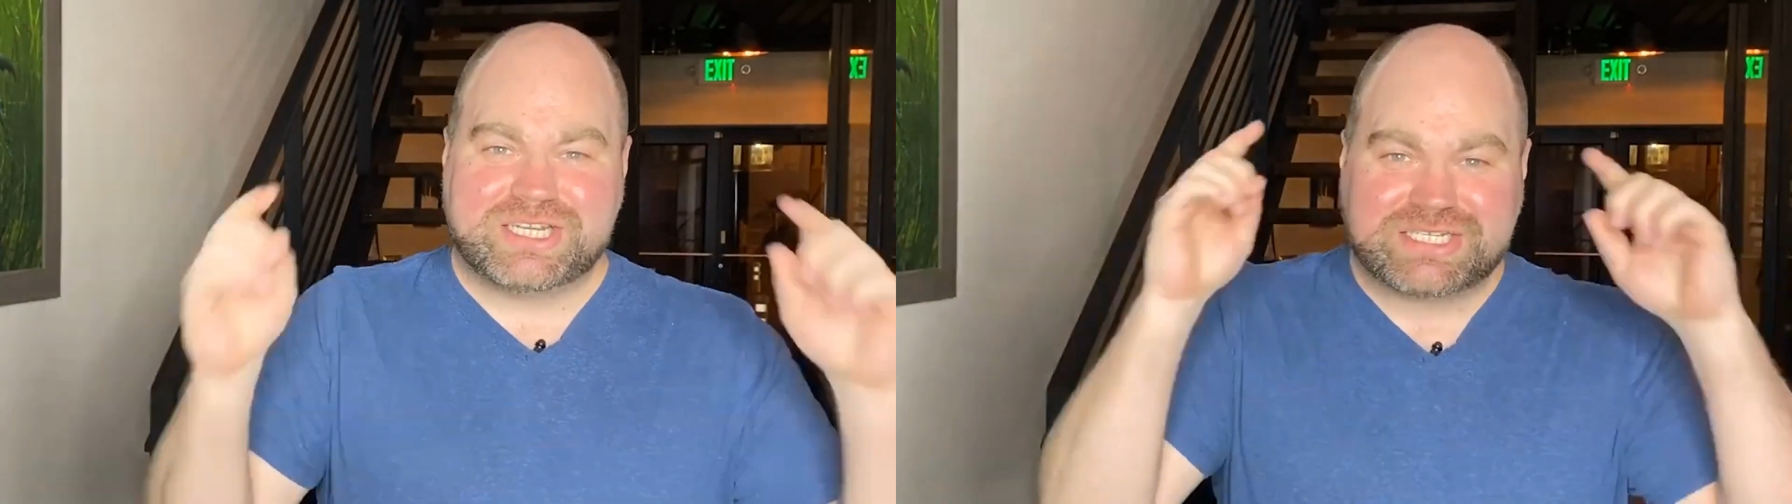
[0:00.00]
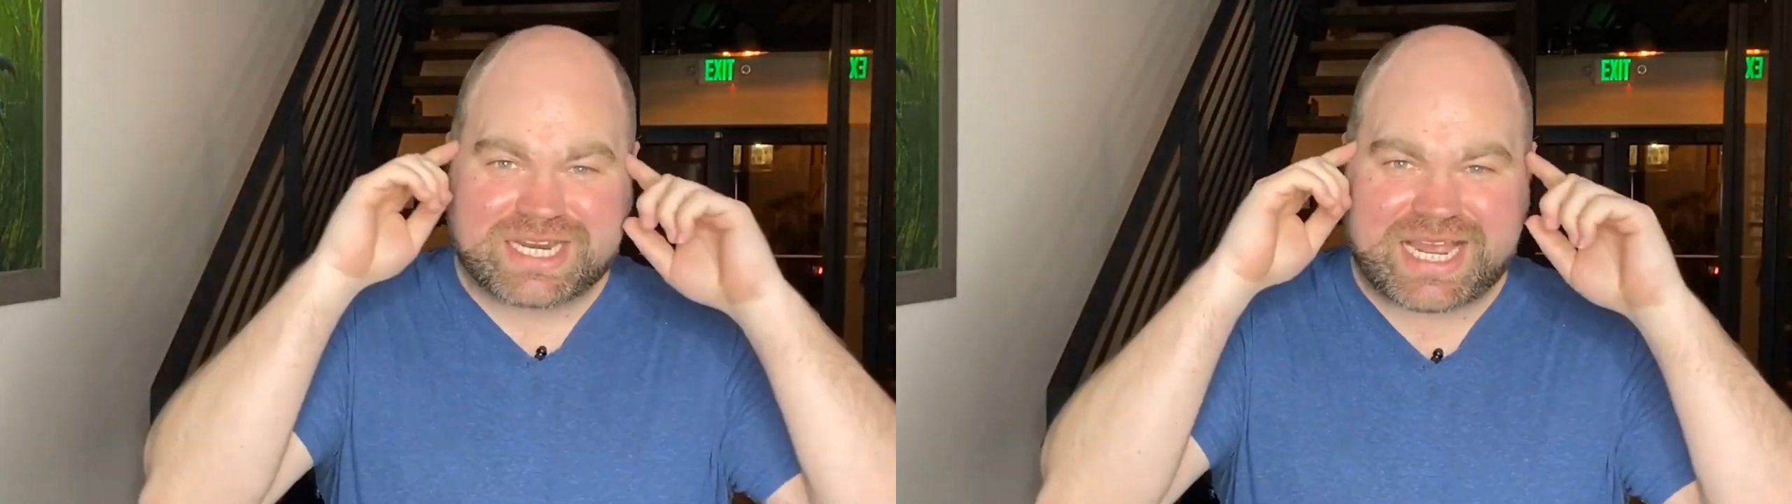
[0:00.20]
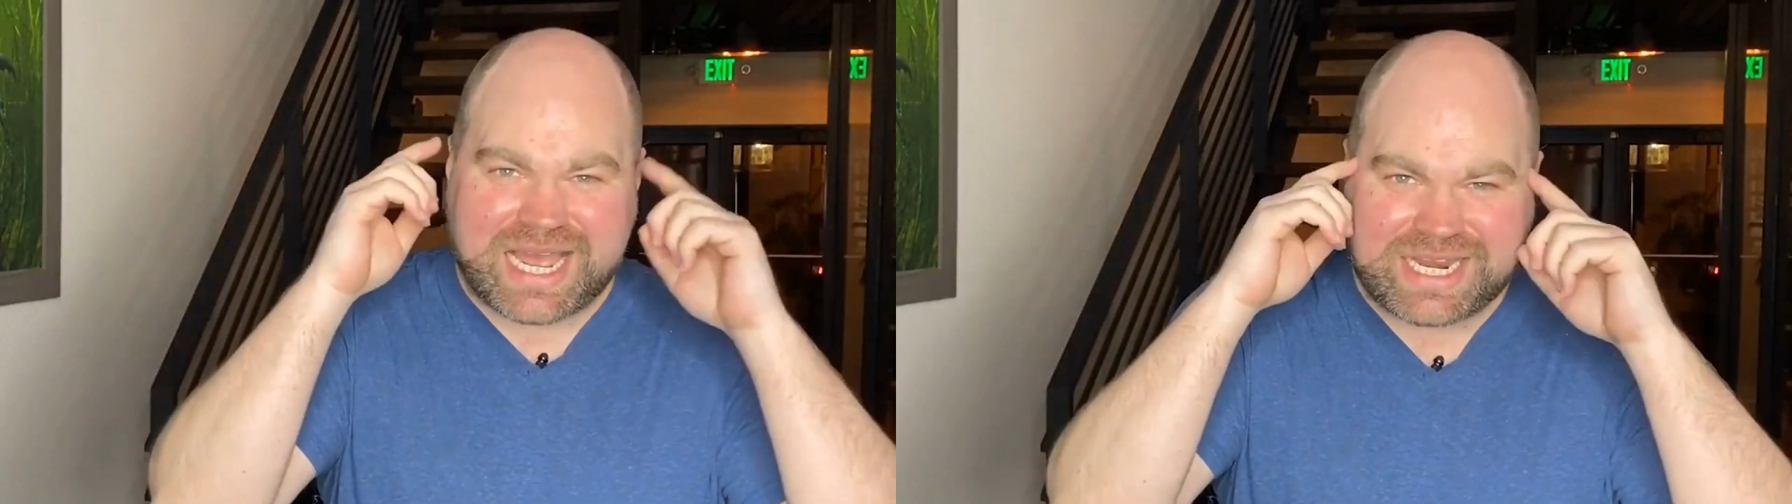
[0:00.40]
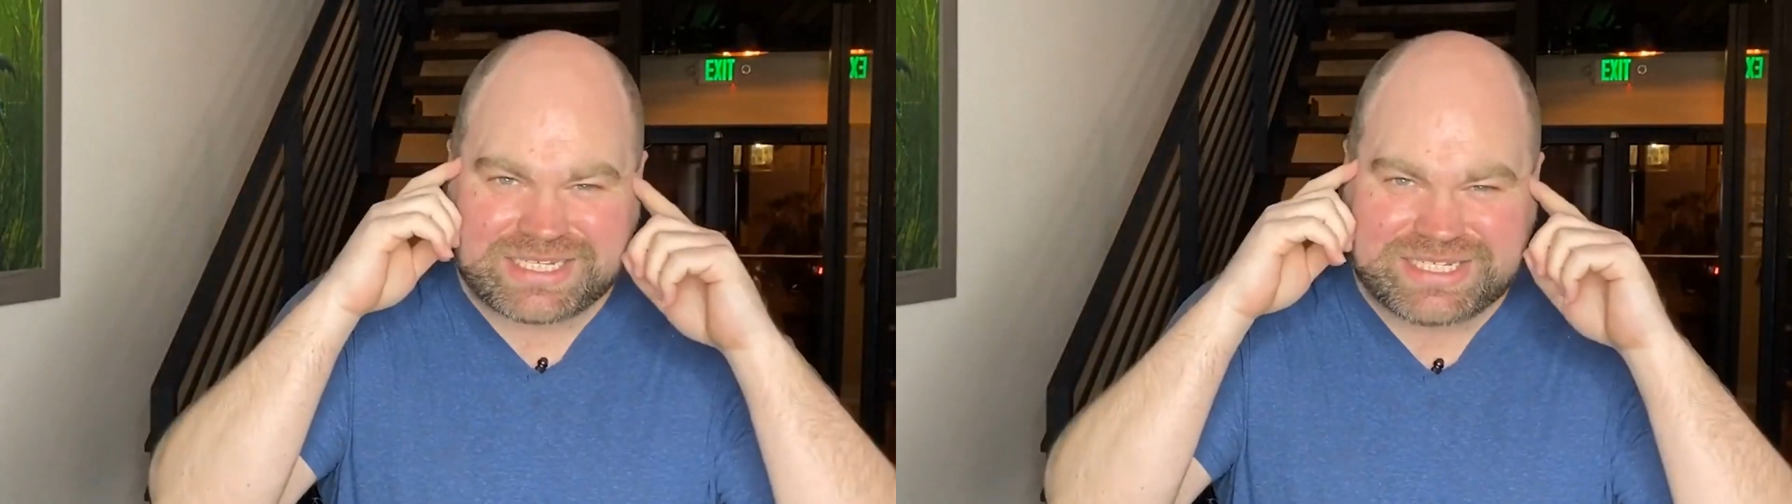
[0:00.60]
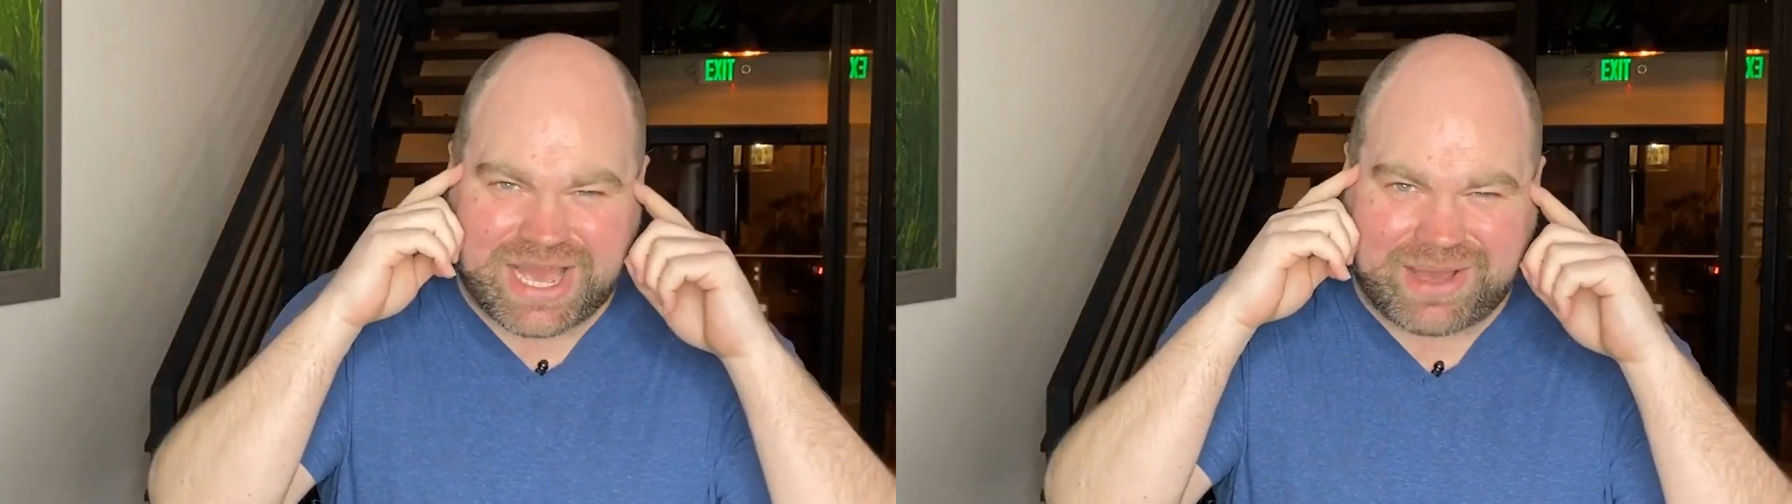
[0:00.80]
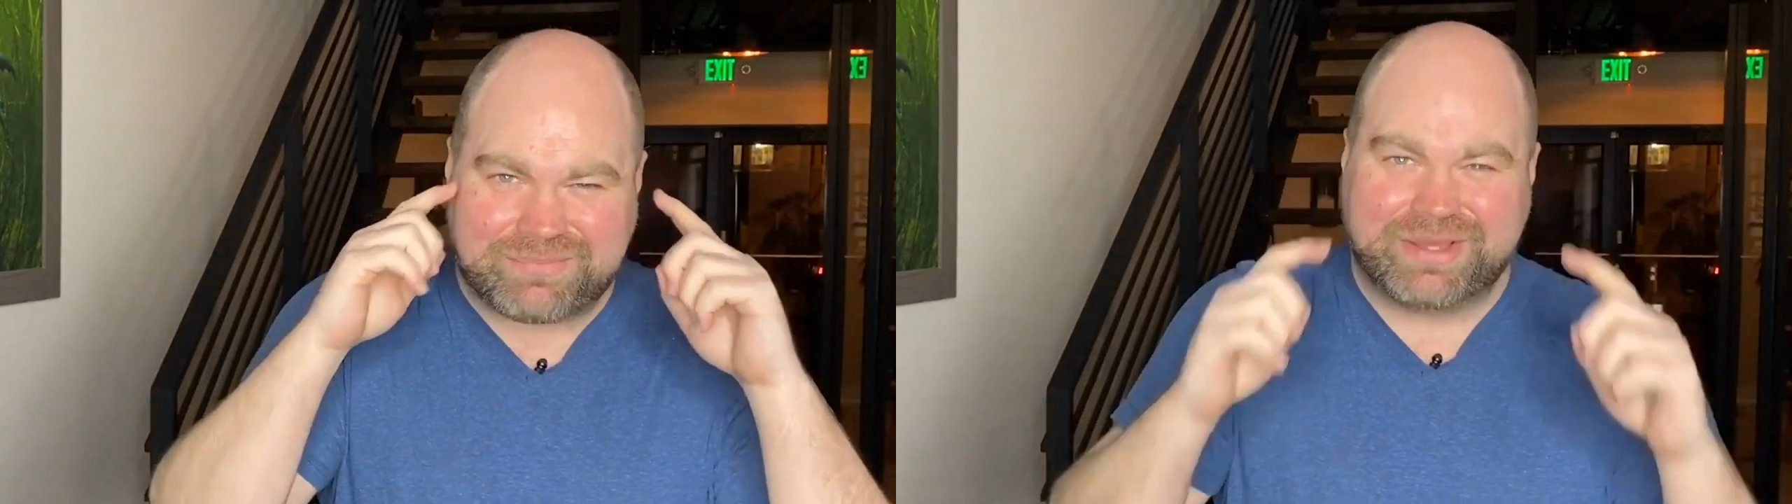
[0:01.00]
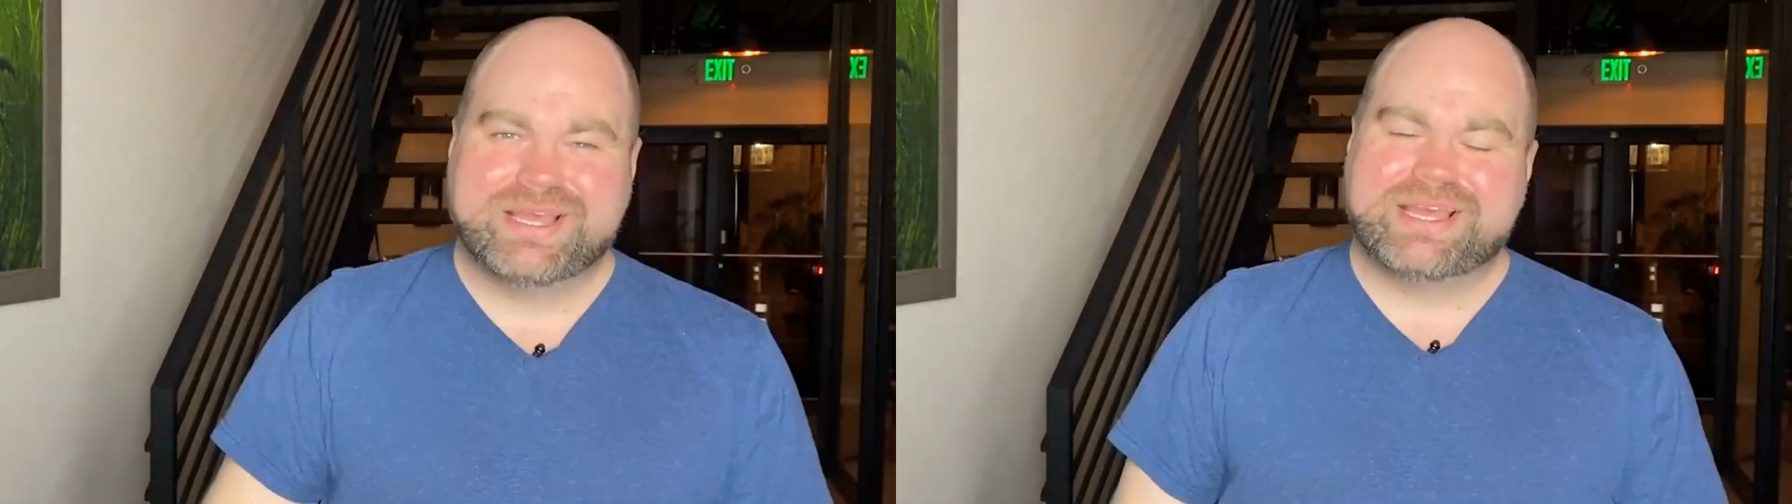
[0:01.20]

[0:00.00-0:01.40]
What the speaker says: just kind of dumb.